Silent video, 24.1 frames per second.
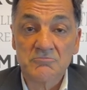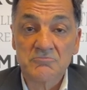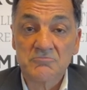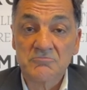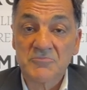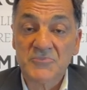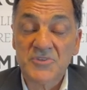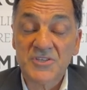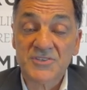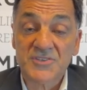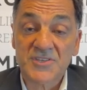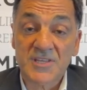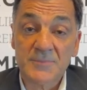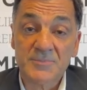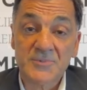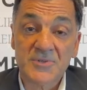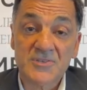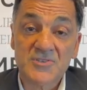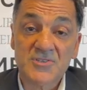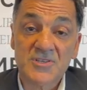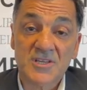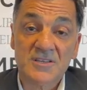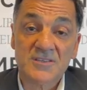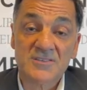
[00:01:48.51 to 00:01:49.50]
the attempted
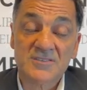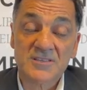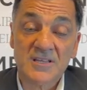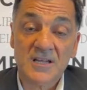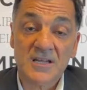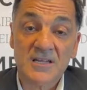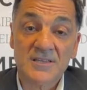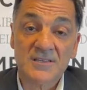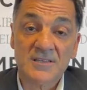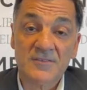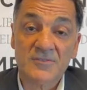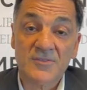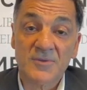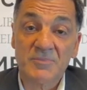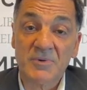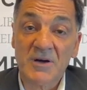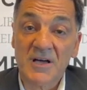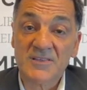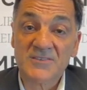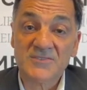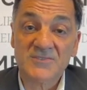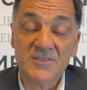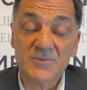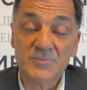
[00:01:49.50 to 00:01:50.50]
genocide of the
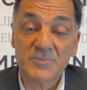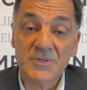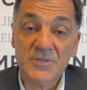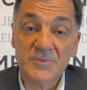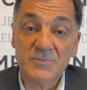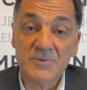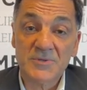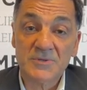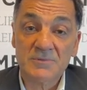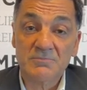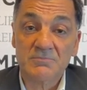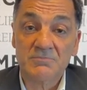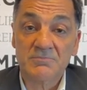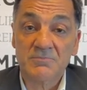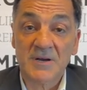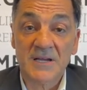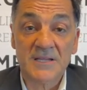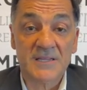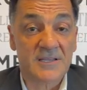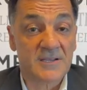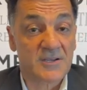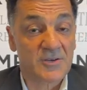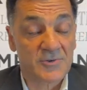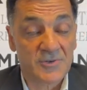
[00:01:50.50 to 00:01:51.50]
Bosnian people by
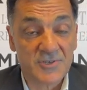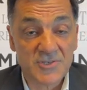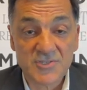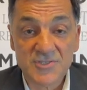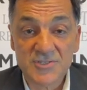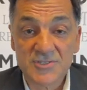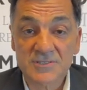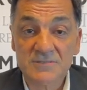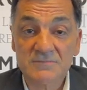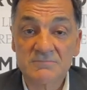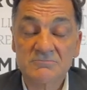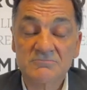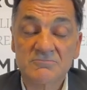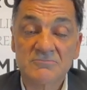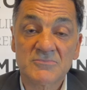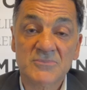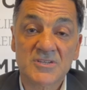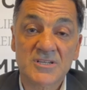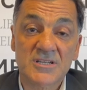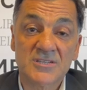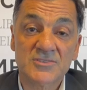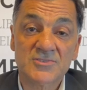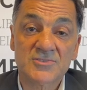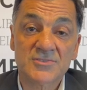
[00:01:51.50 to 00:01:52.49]
a Christian
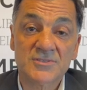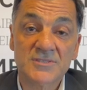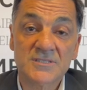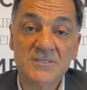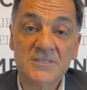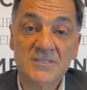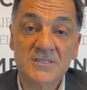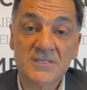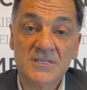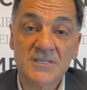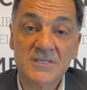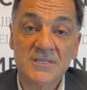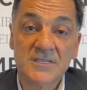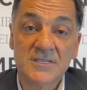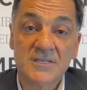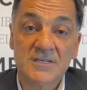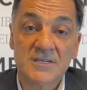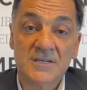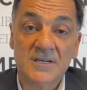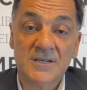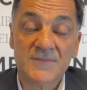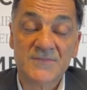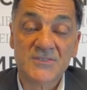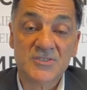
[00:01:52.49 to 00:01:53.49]
country
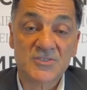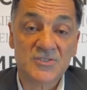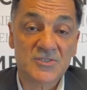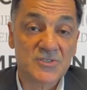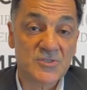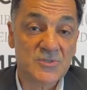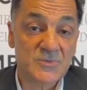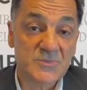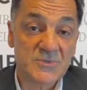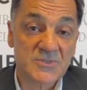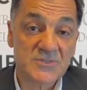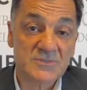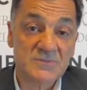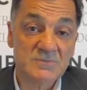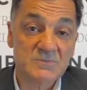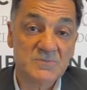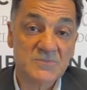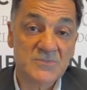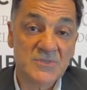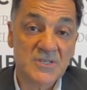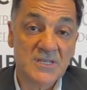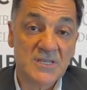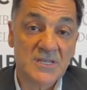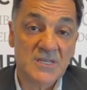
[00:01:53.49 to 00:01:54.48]
of Serbs.
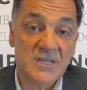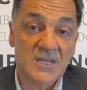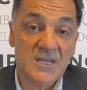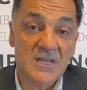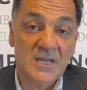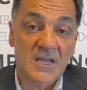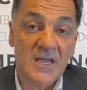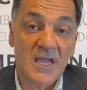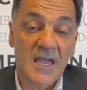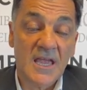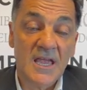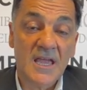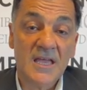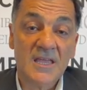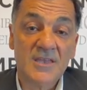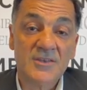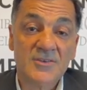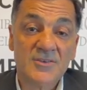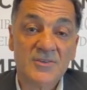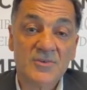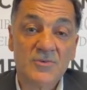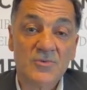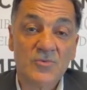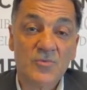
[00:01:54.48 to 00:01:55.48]
And
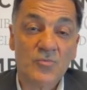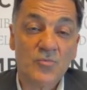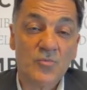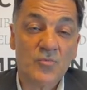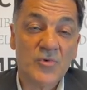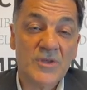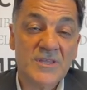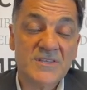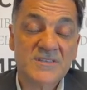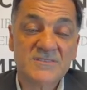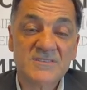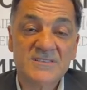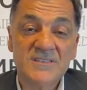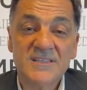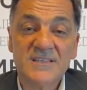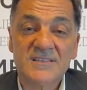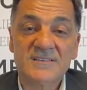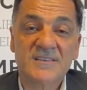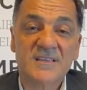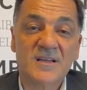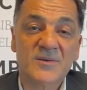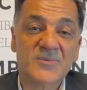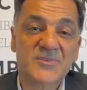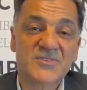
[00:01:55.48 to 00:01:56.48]
we see a
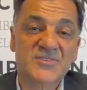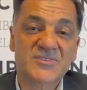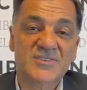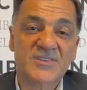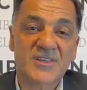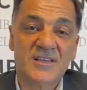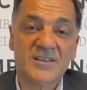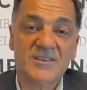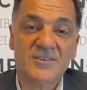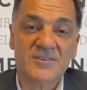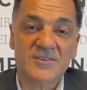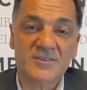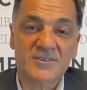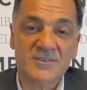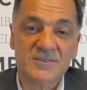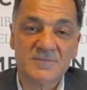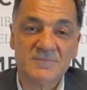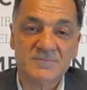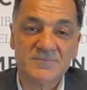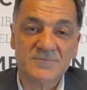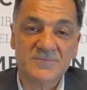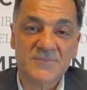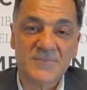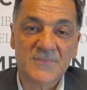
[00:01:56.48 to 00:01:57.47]
double standard
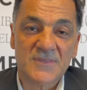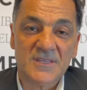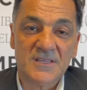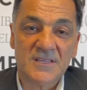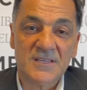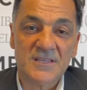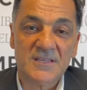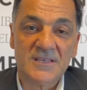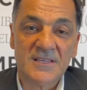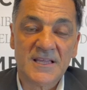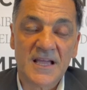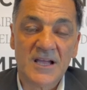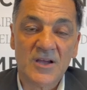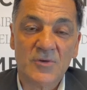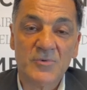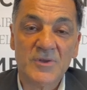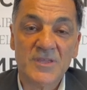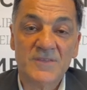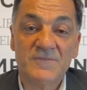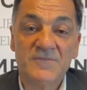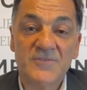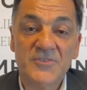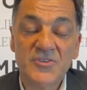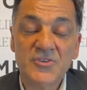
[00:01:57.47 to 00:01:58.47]
in how we
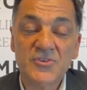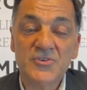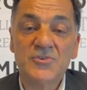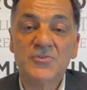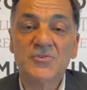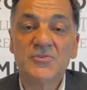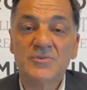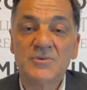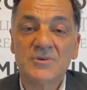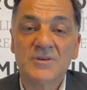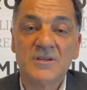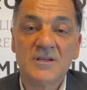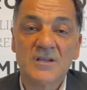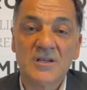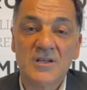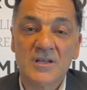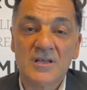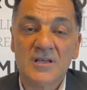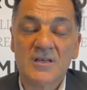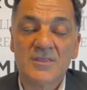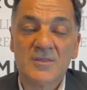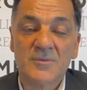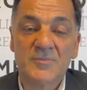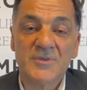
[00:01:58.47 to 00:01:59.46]
view
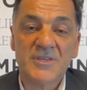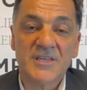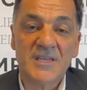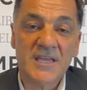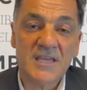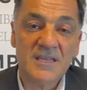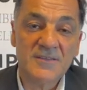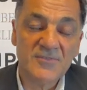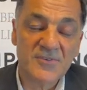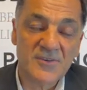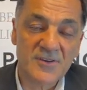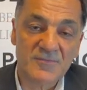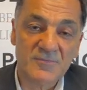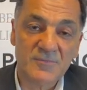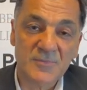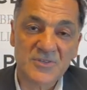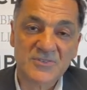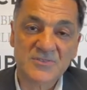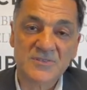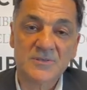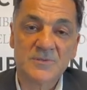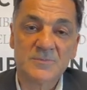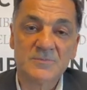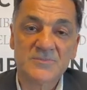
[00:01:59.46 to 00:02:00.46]
the behavior of
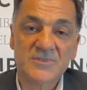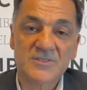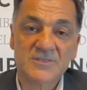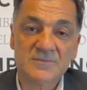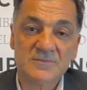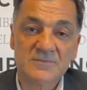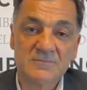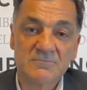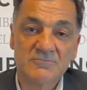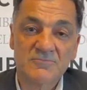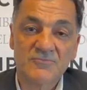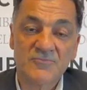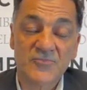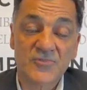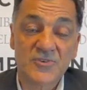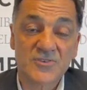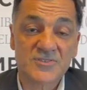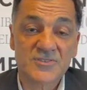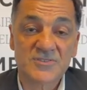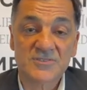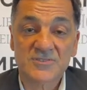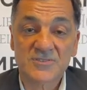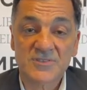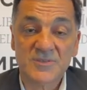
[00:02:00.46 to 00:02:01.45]
Muslims
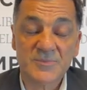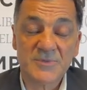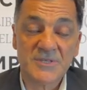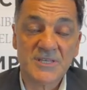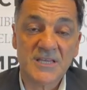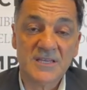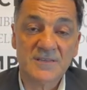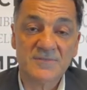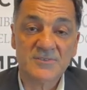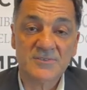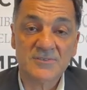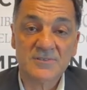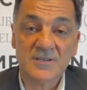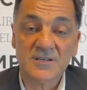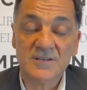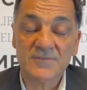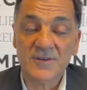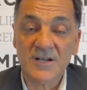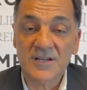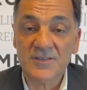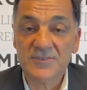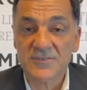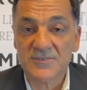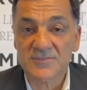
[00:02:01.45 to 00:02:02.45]
versus the behavior of
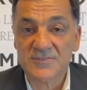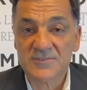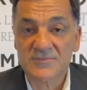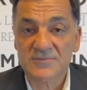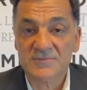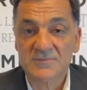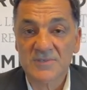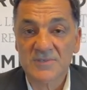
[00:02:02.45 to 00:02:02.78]
others.